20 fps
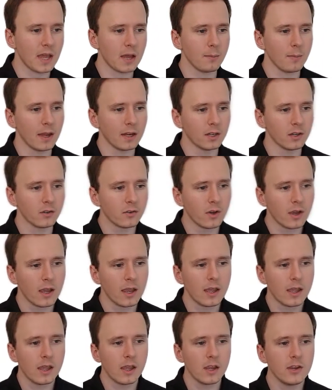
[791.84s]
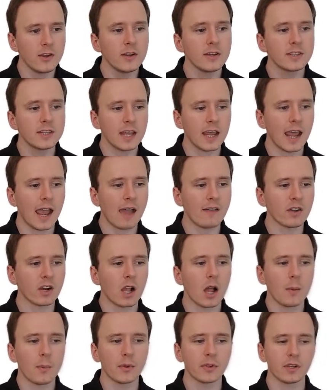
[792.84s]
menu, you can see I have a
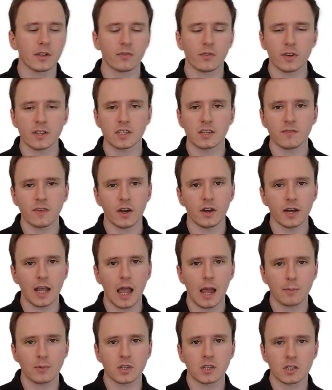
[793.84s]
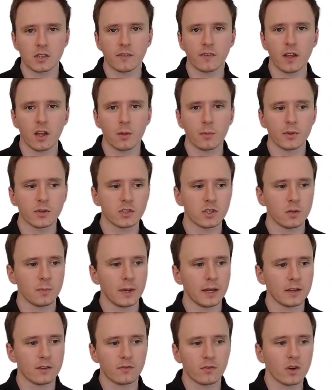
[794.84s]
couple different severity options available to
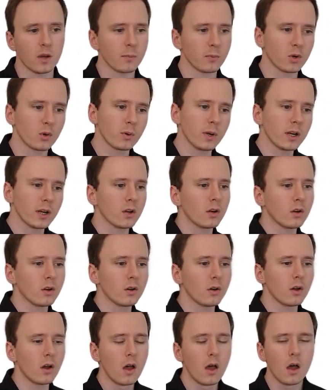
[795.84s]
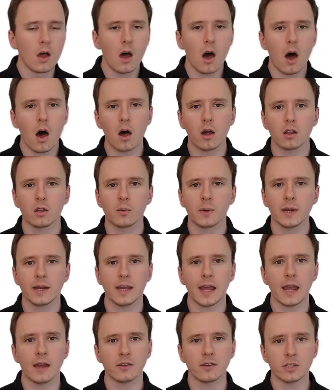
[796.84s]
me, from critical all the way
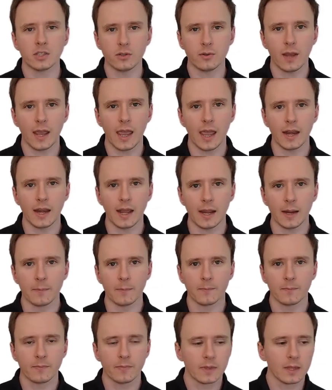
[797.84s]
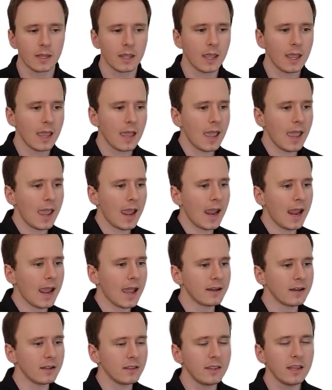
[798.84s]
down to NA.
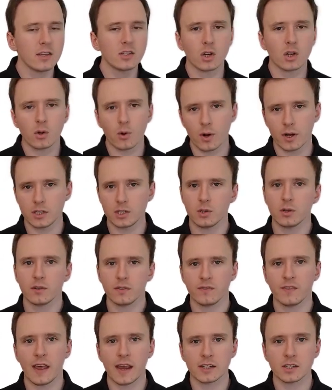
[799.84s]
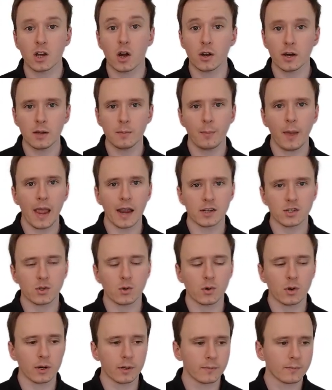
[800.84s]
And these are going to affect our impact
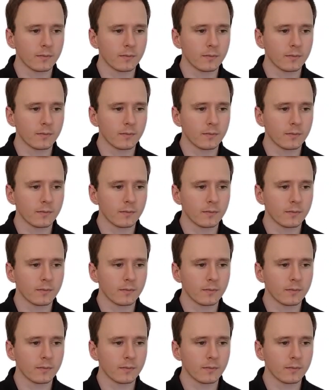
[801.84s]
score.